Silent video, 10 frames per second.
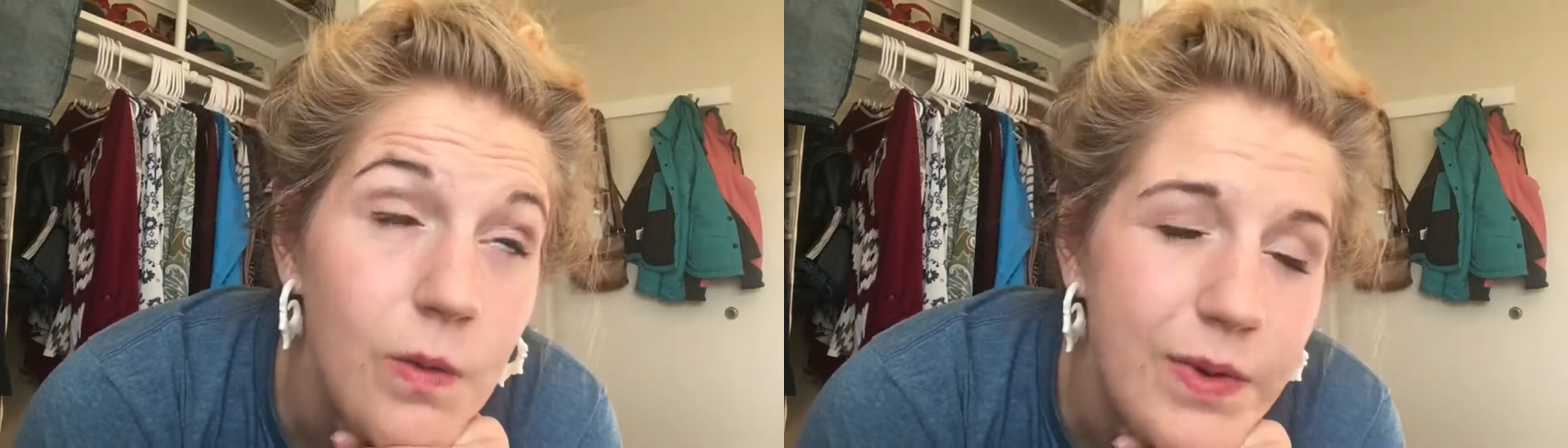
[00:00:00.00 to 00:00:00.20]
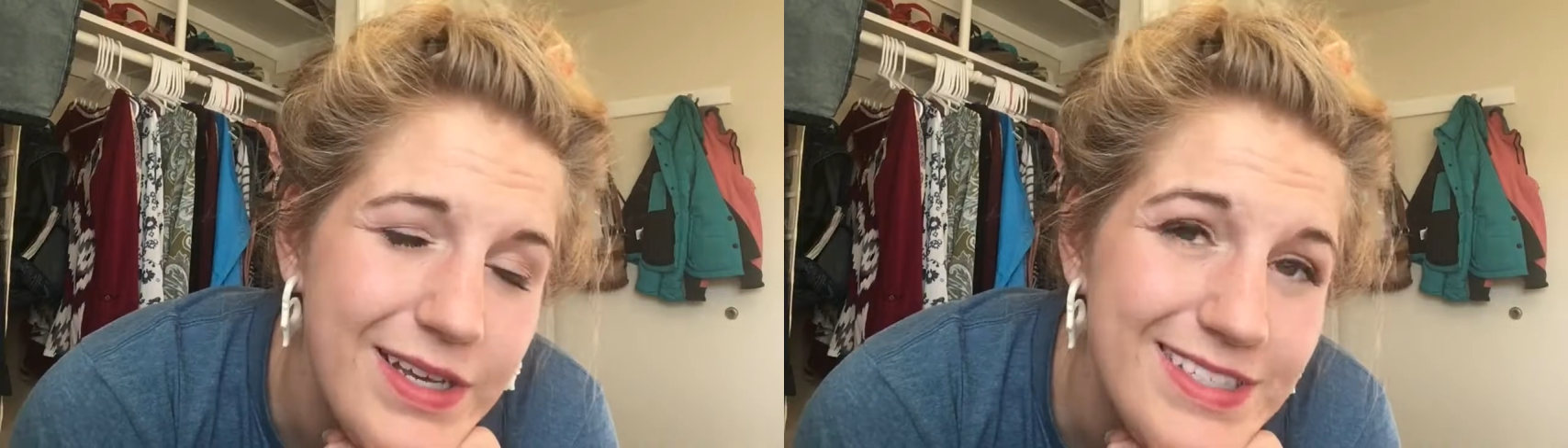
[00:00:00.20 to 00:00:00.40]

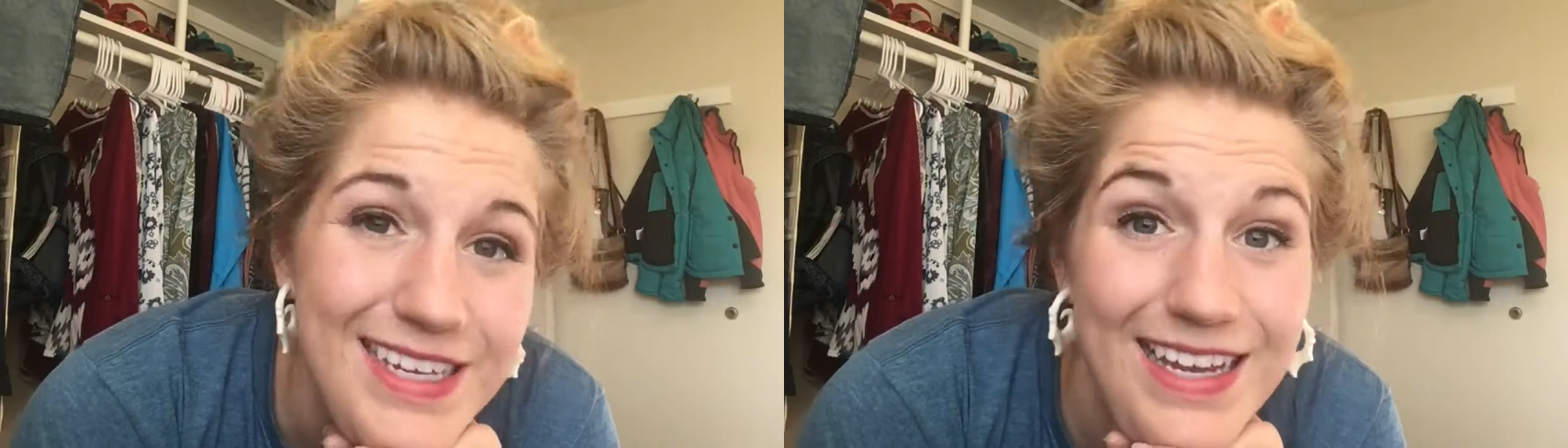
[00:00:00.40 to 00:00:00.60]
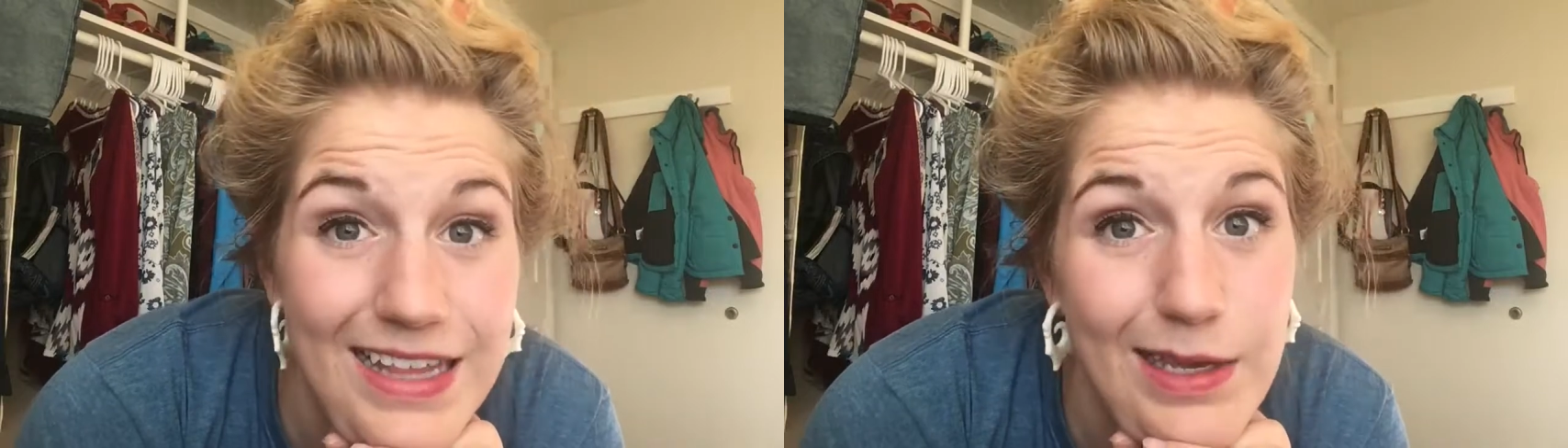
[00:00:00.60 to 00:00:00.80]
Well,
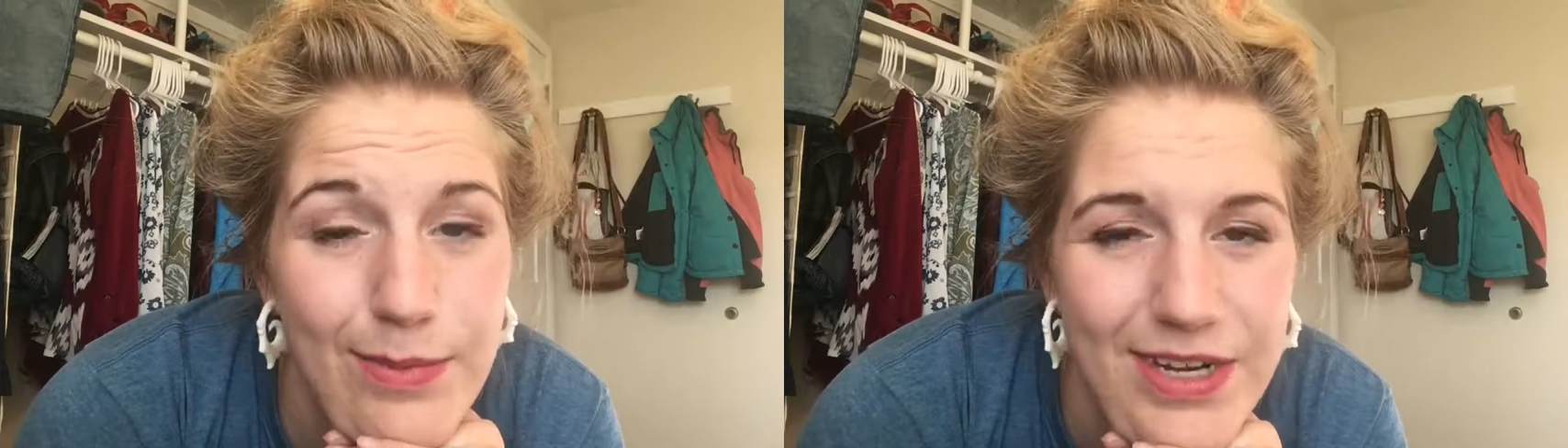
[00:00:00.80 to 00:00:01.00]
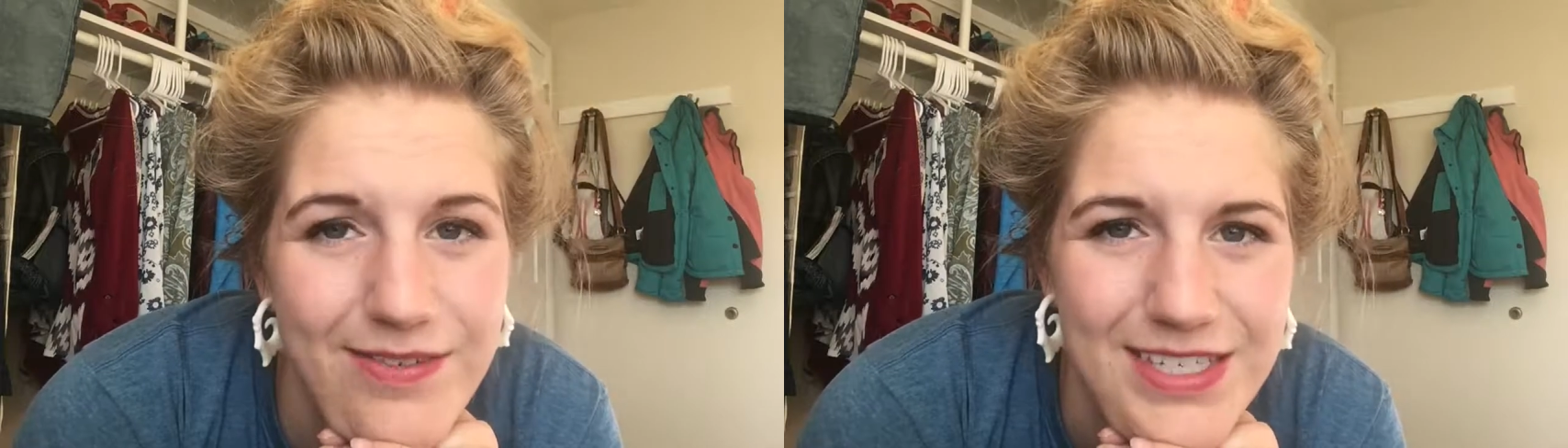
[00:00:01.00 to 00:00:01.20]
sadly
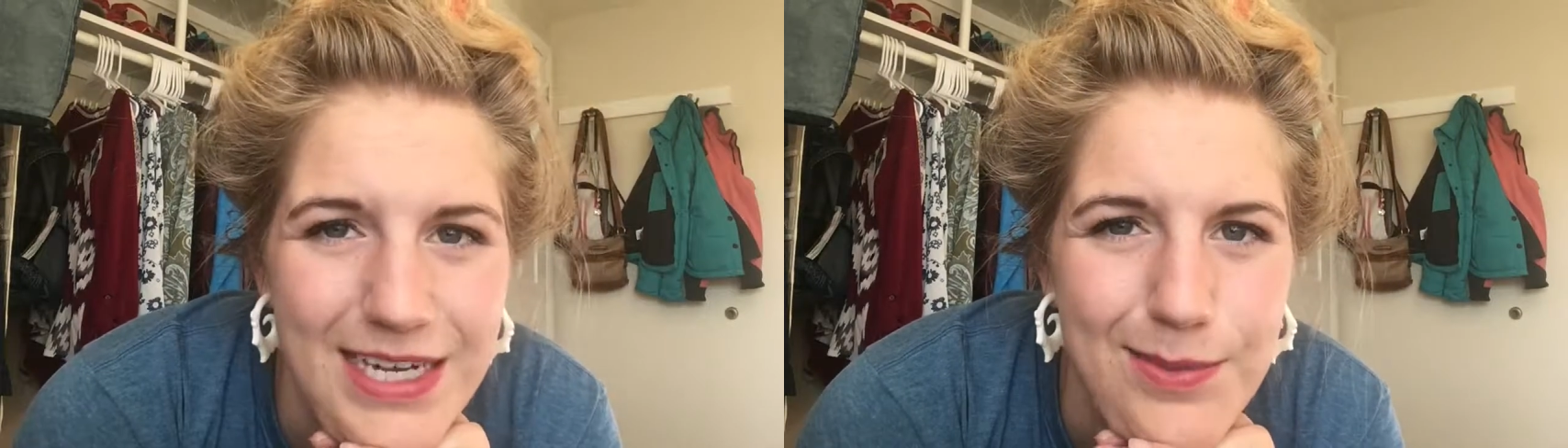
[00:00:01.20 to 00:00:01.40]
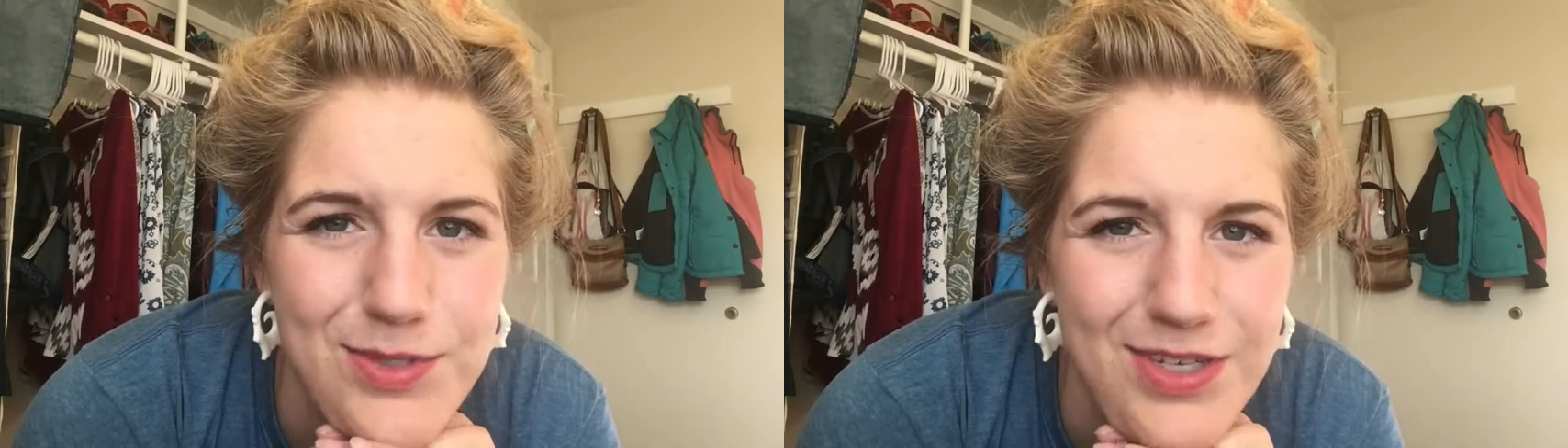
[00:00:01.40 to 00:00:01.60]
I'm out of time,